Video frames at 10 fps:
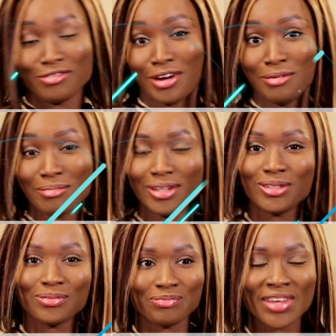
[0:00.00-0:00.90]
you very
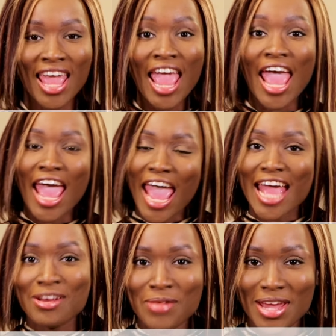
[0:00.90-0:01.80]
much.
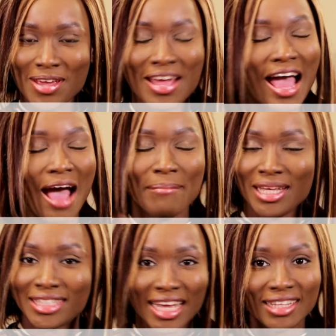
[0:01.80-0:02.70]
Anyway, I'm
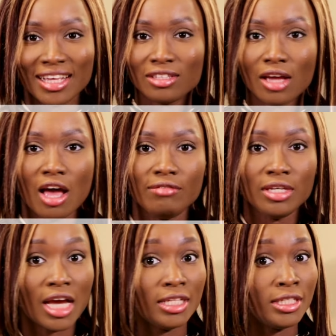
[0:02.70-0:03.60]
excited to have you
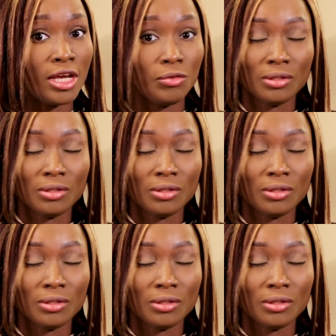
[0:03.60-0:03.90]
guys here